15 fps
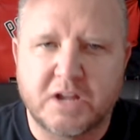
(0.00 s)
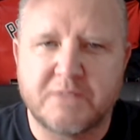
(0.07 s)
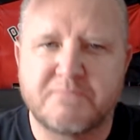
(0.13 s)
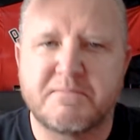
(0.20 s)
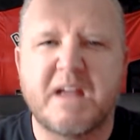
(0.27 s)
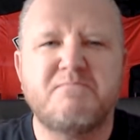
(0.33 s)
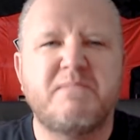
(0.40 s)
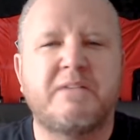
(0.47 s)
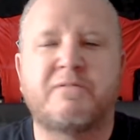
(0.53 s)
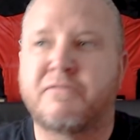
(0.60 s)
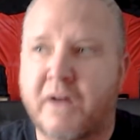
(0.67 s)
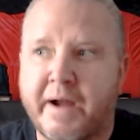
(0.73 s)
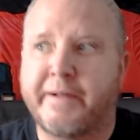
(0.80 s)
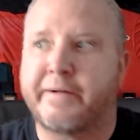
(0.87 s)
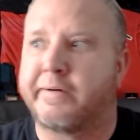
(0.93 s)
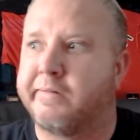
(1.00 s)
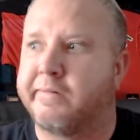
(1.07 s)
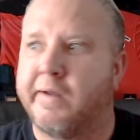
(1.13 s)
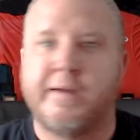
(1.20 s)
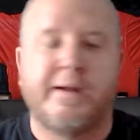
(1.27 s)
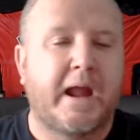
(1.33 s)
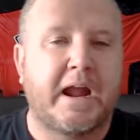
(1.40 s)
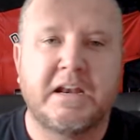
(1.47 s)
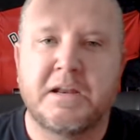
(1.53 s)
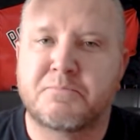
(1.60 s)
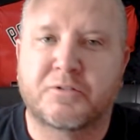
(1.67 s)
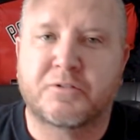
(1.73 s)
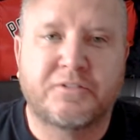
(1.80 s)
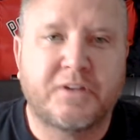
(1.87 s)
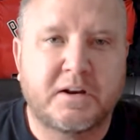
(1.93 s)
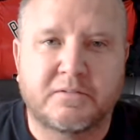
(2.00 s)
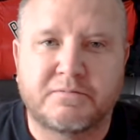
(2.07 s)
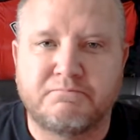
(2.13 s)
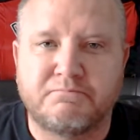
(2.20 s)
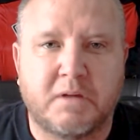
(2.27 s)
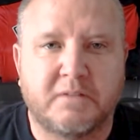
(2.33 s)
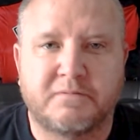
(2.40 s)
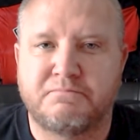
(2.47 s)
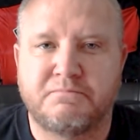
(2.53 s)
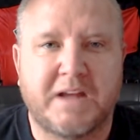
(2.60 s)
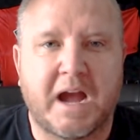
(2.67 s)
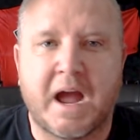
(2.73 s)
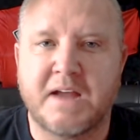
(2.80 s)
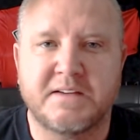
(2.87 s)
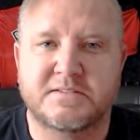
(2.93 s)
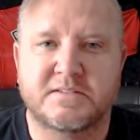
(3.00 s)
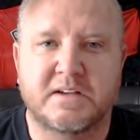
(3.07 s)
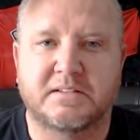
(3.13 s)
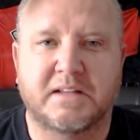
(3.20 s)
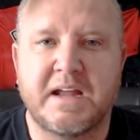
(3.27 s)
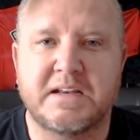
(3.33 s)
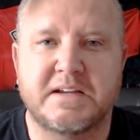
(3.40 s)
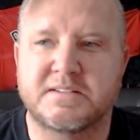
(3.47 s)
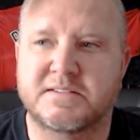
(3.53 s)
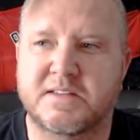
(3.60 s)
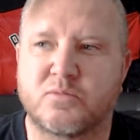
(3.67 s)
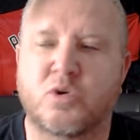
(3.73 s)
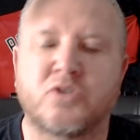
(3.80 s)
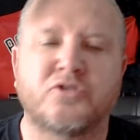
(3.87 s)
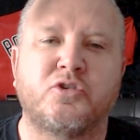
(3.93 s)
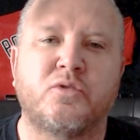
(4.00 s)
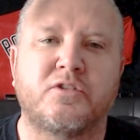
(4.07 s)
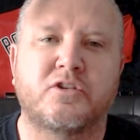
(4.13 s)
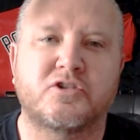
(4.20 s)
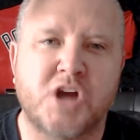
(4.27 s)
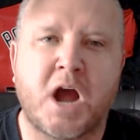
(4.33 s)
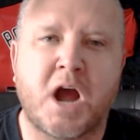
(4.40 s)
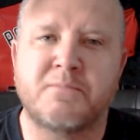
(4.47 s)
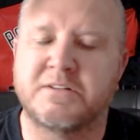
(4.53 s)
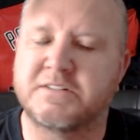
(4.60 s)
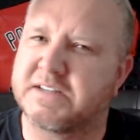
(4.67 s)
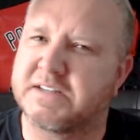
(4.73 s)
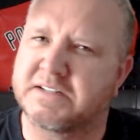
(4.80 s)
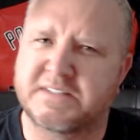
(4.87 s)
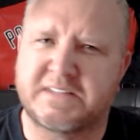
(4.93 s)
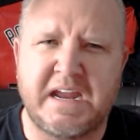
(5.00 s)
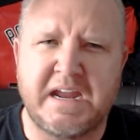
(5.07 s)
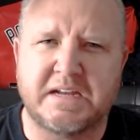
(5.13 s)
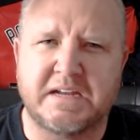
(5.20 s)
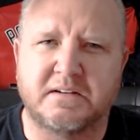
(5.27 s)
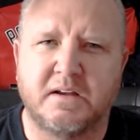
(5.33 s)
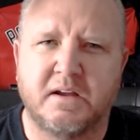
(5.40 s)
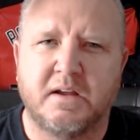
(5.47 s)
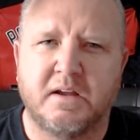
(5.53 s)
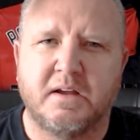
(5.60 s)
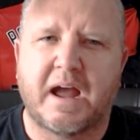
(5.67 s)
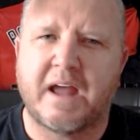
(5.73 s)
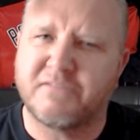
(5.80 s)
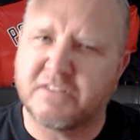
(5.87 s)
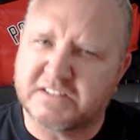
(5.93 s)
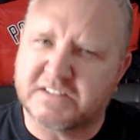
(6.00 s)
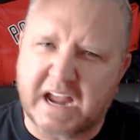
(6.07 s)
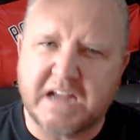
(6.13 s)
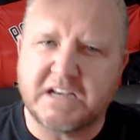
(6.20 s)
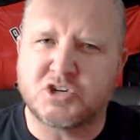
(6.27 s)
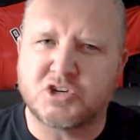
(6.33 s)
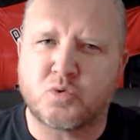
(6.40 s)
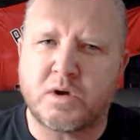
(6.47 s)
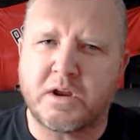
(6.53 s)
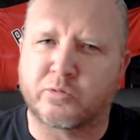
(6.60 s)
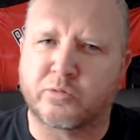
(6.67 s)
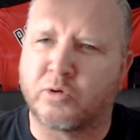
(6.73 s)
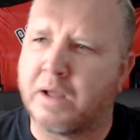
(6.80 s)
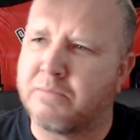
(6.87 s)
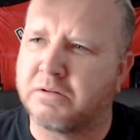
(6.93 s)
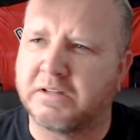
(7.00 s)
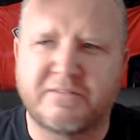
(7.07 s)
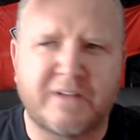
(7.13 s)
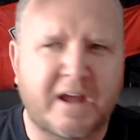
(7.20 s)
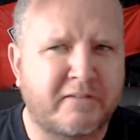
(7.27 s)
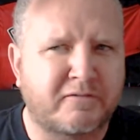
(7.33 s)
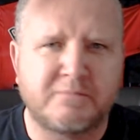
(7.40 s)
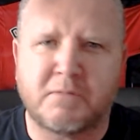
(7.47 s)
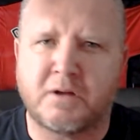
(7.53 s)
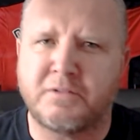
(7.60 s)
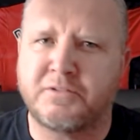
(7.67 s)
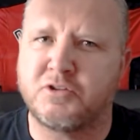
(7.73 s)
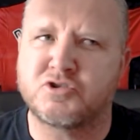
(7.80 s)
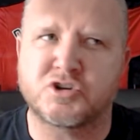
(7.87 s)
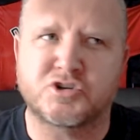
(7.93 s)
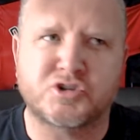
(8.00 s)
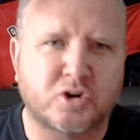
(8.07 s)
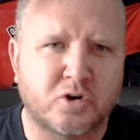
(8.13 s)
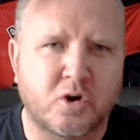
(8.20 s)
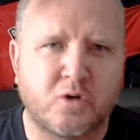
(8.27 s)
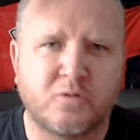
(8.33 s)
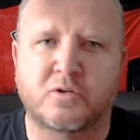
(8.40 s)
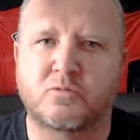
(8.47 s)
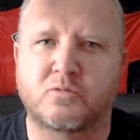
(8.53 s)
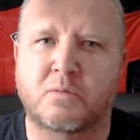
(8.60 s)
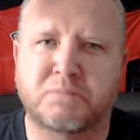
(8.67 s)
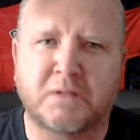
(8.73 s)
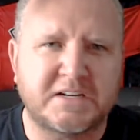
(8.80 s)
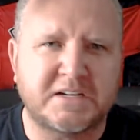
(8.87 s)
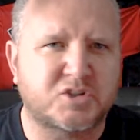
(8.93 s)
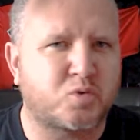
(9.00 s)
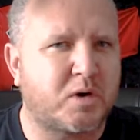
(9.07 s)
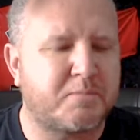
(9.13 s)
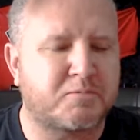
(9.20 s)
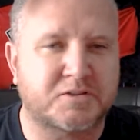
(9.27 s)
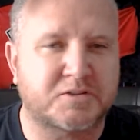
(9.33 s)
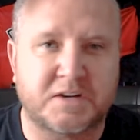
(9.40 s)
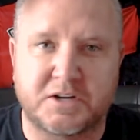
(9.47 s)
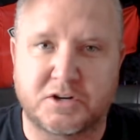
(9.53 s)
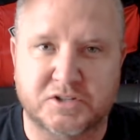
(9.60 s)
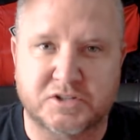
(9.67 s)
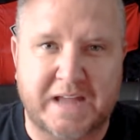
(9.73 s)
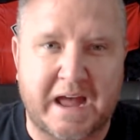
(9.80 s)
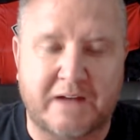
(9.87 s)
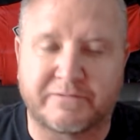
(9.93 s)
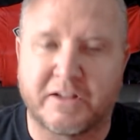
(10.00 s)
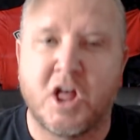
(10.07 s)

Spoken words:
It made me fire 80% of guys and ladies that weren't doing their job in 16. I have this 80-20 rule. I believe every month you should turn over and replace 20% of your staff.